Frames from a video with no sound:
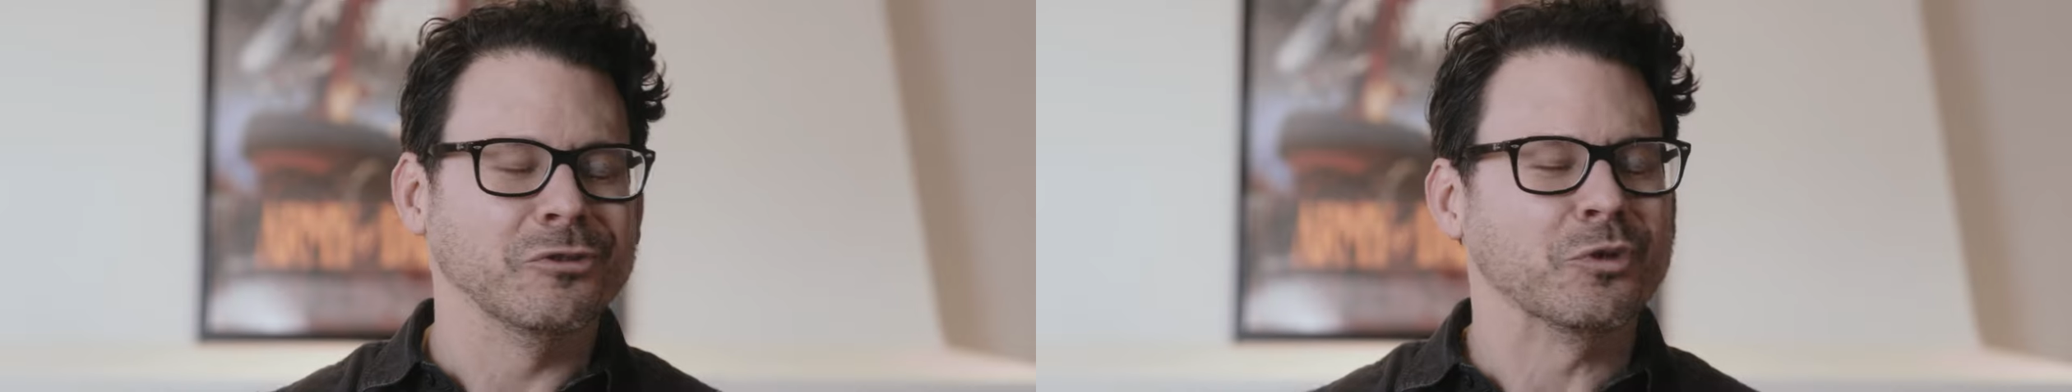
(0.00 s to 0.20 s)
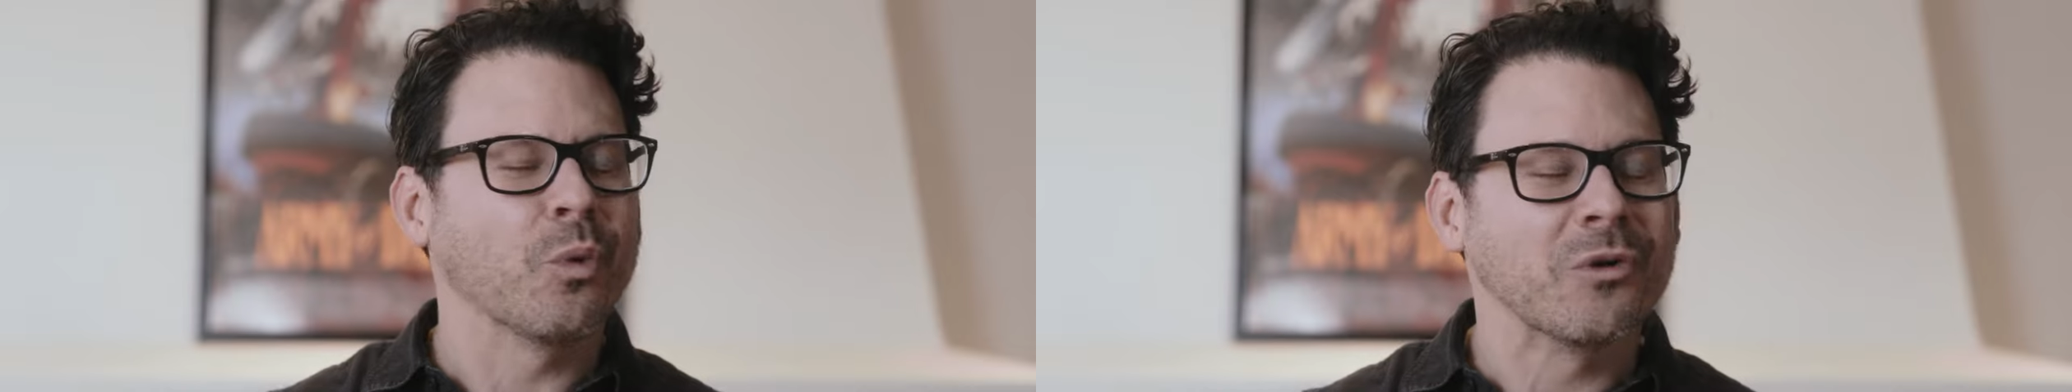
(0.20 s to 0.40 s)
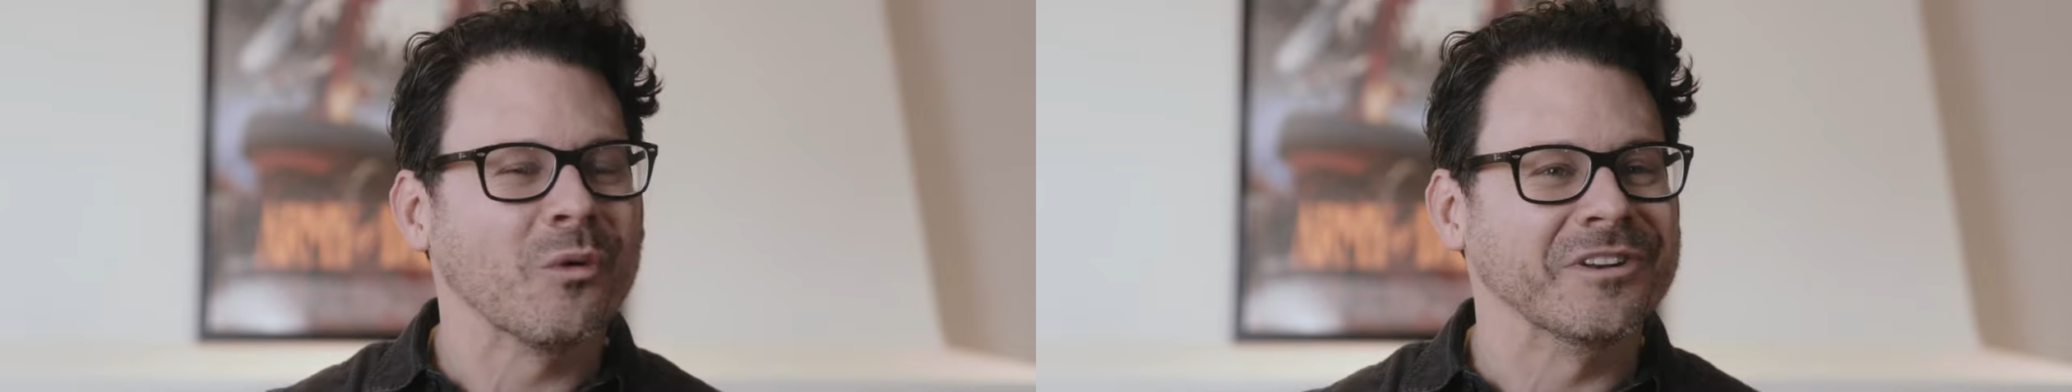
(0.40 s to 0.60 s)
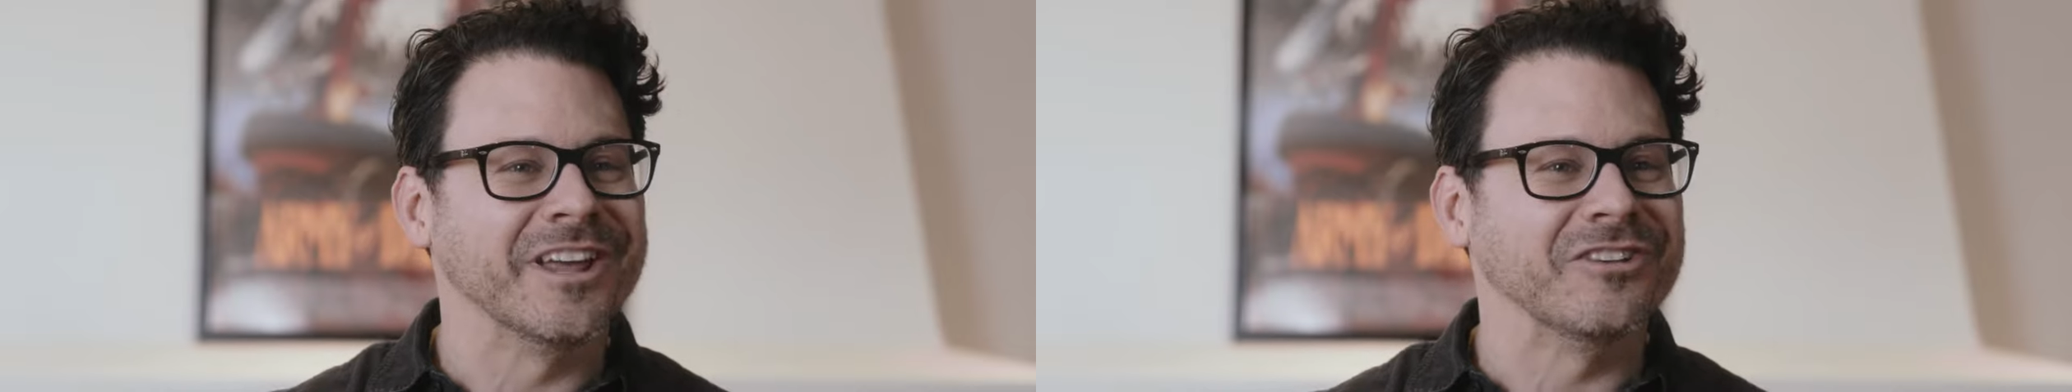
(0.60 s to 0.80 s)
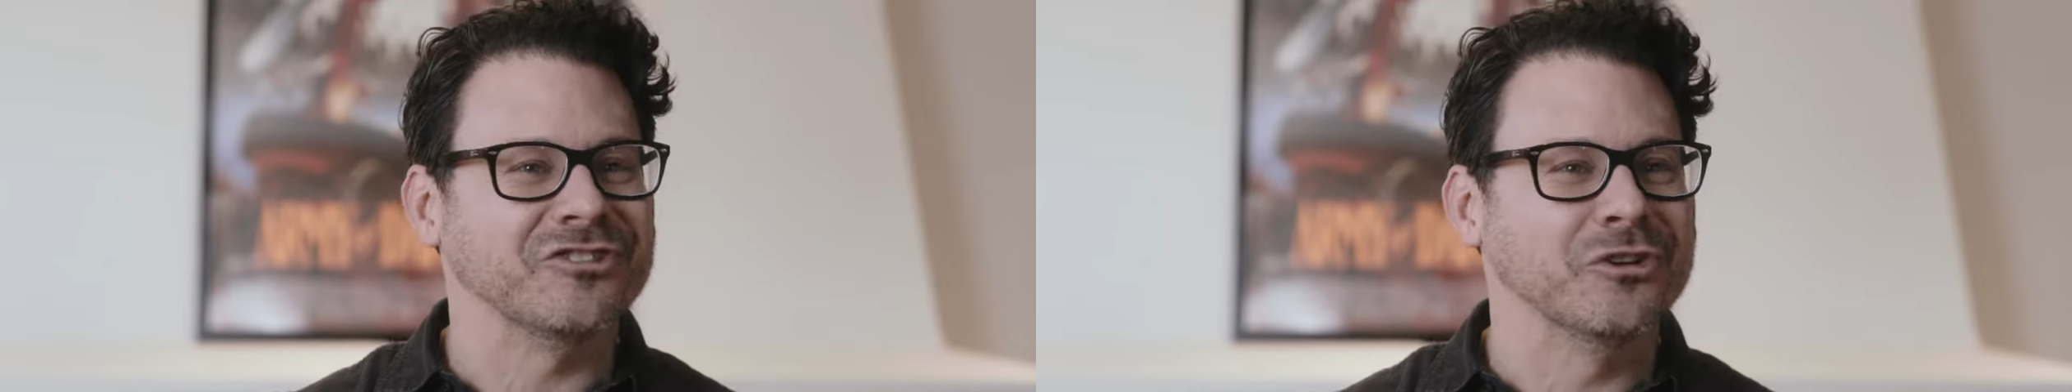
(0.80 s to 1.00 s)
do a
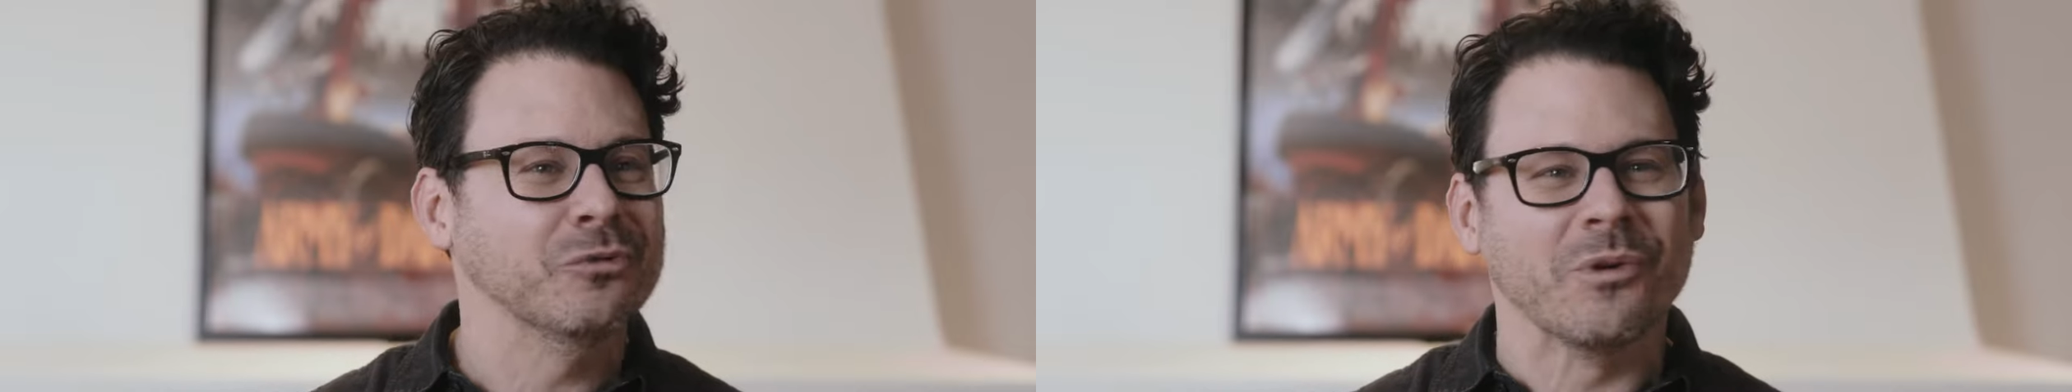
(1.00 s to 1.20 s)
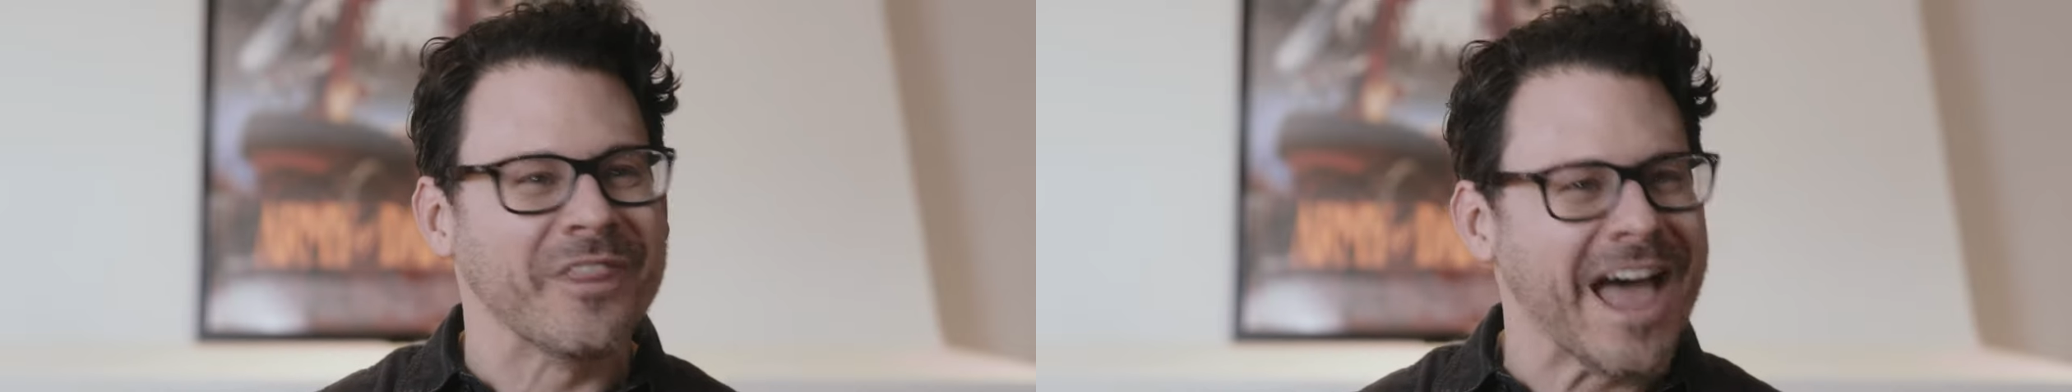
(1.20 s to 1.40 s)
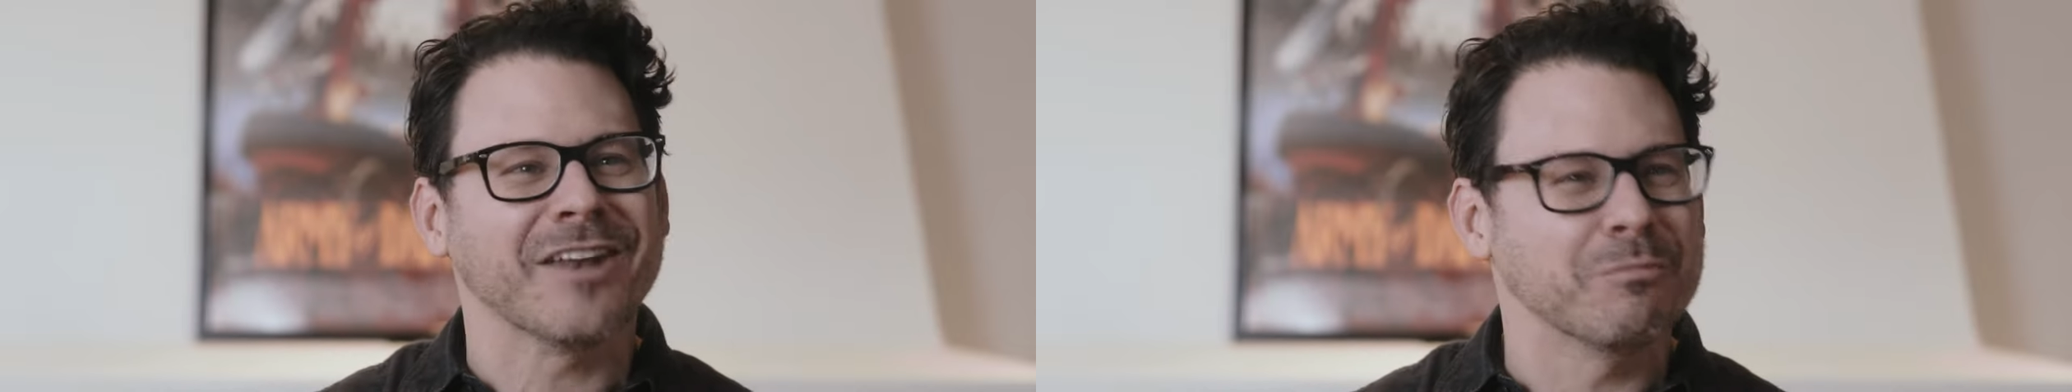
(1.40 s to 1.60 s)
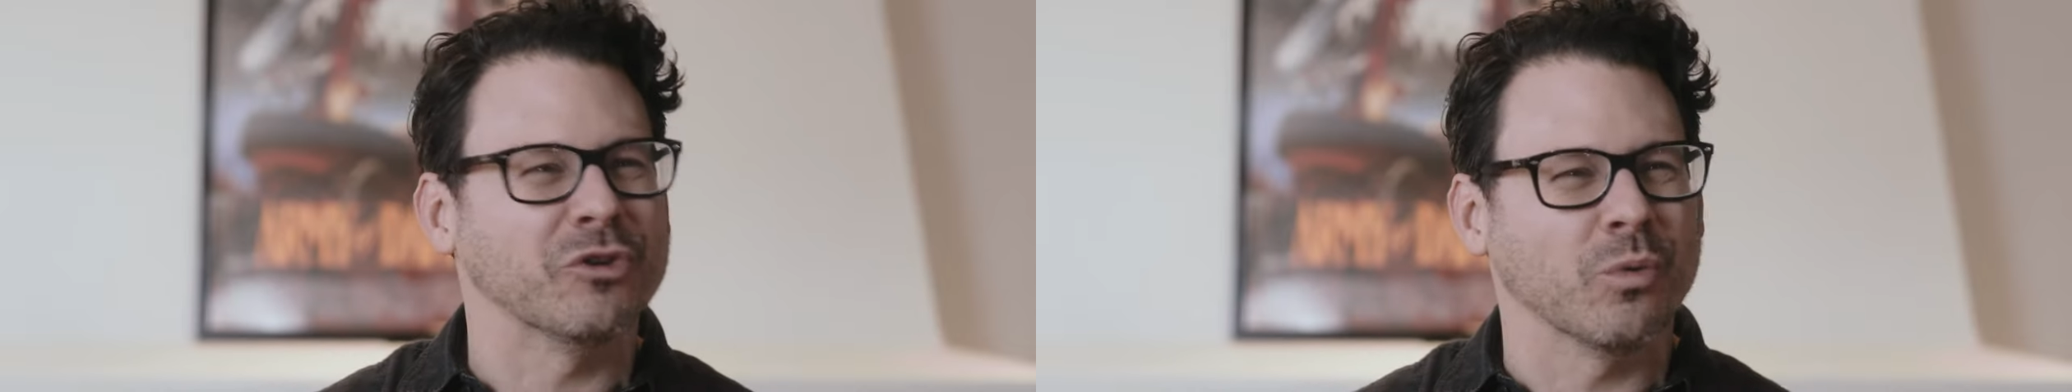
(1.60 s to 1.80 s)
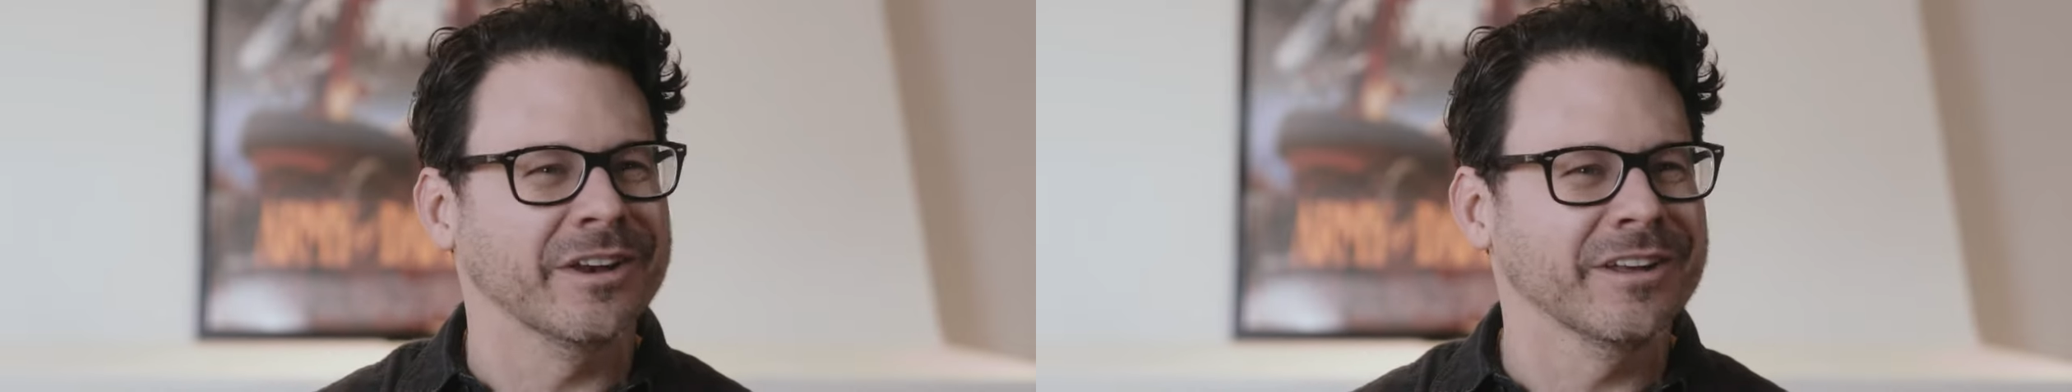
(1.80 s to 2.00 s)
21-day shoot with that
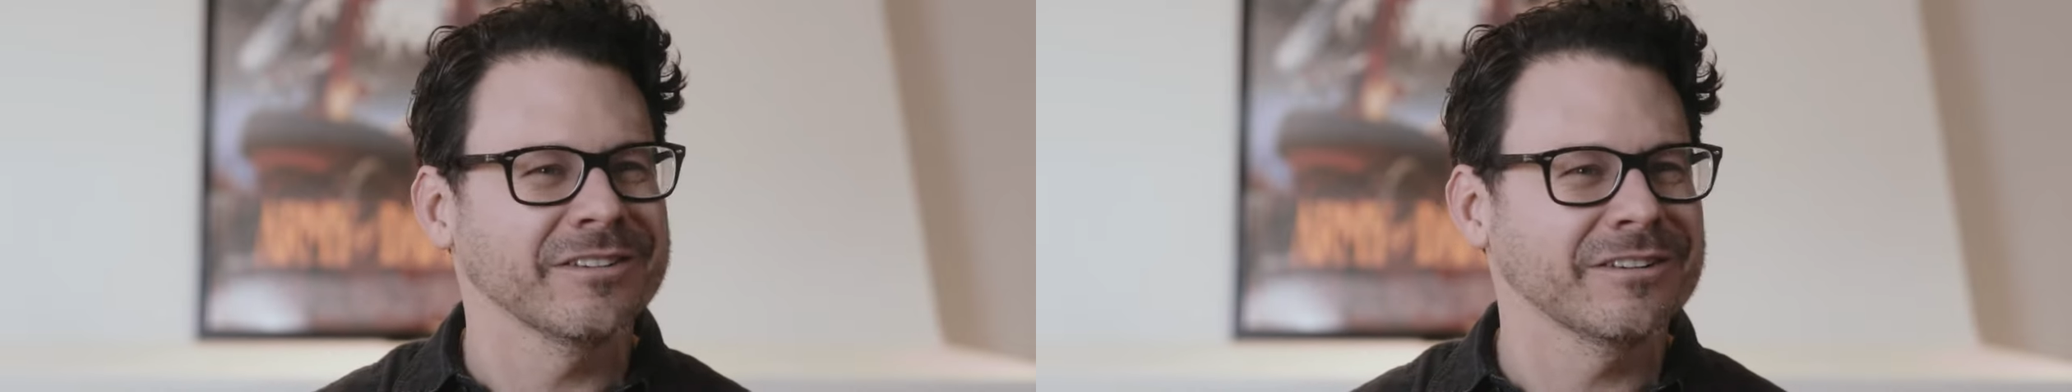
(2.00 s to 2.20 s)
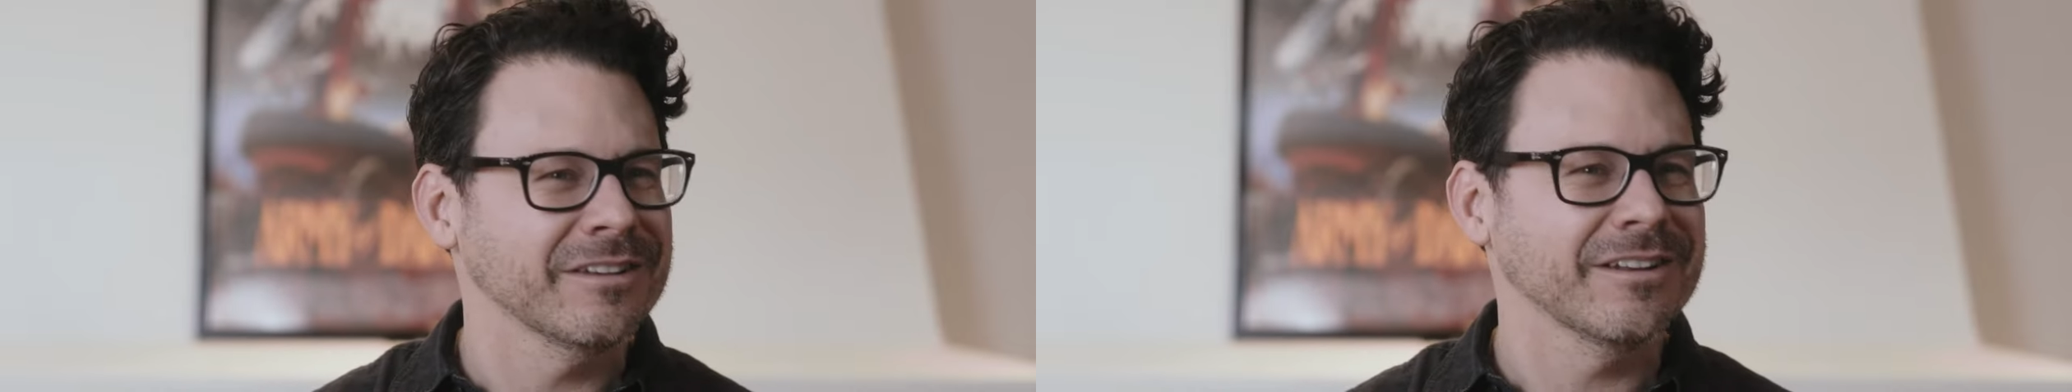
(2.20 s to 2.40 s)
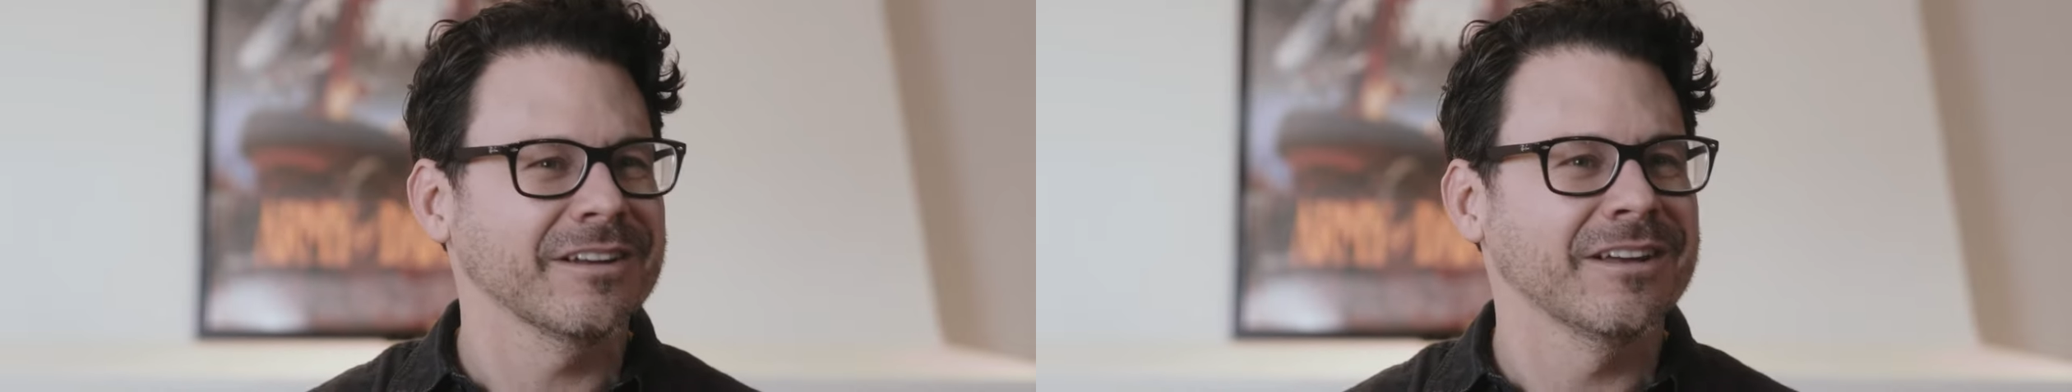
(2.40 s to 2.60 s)
between us.